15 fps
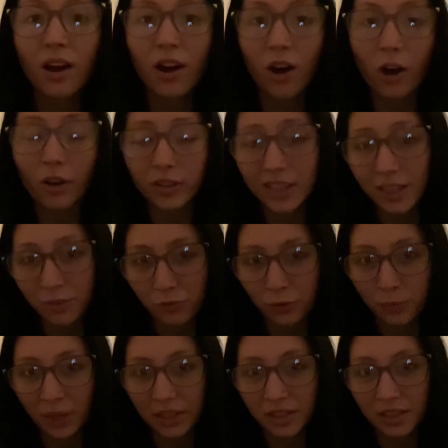All the
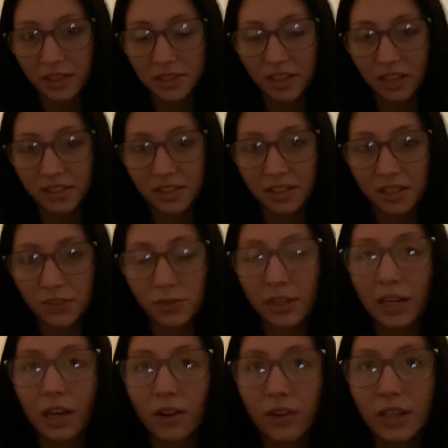information discussed in this
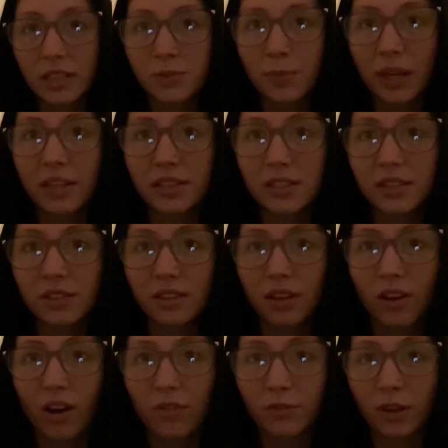video is based
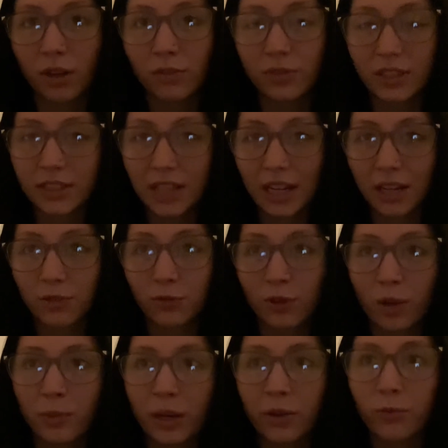off of and taken
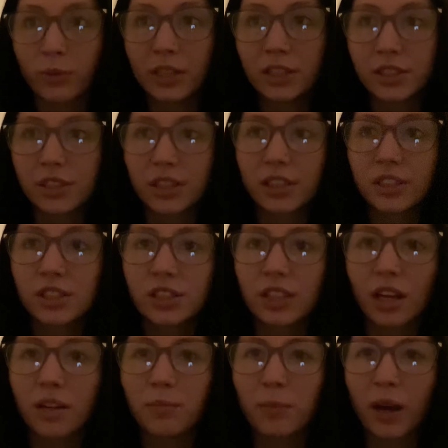from a research
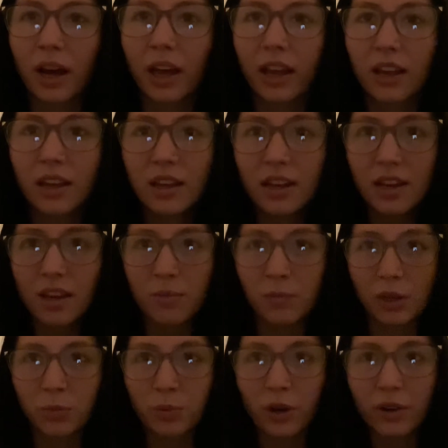done by
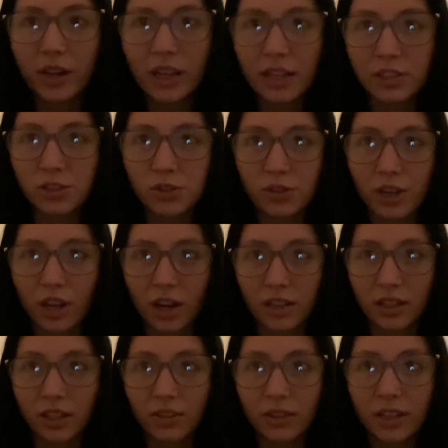McMurray and
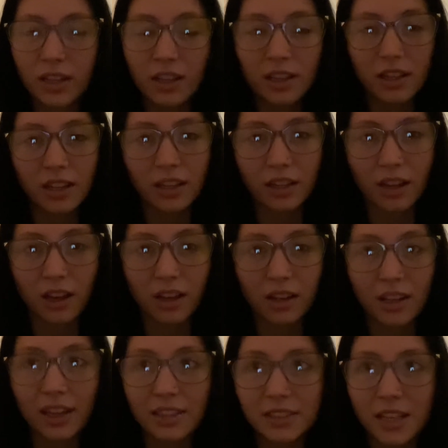Striano
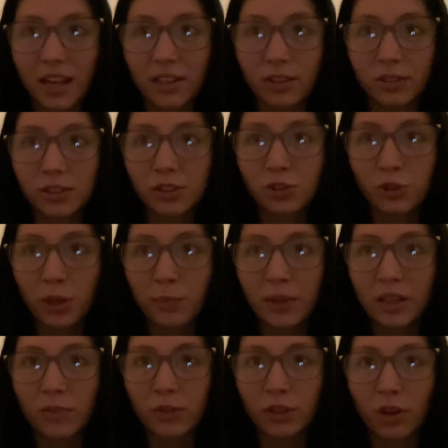entitled Treatment
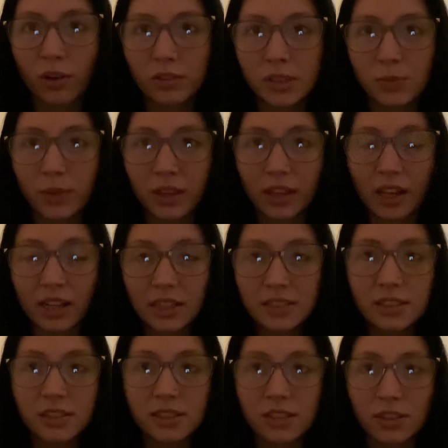of Adults with
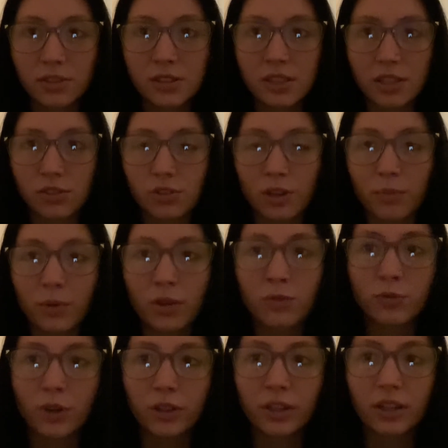Lennox-Gastaut Syndrome,
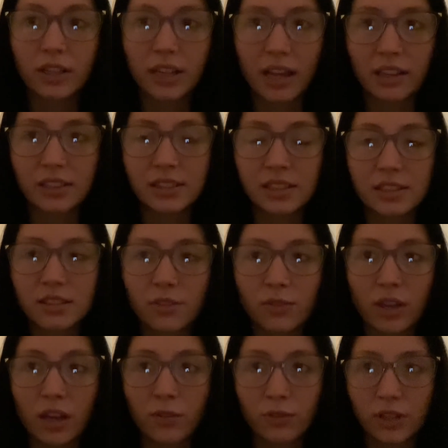Further Analysis of
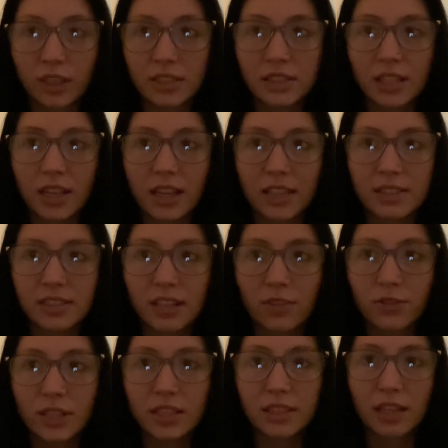Efficacy and
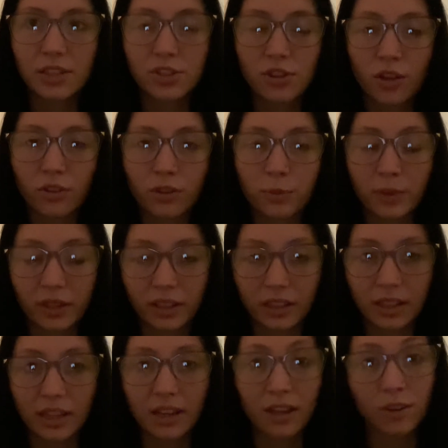
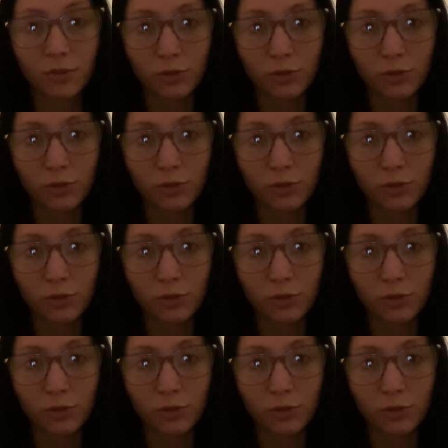Safety/Tolerability of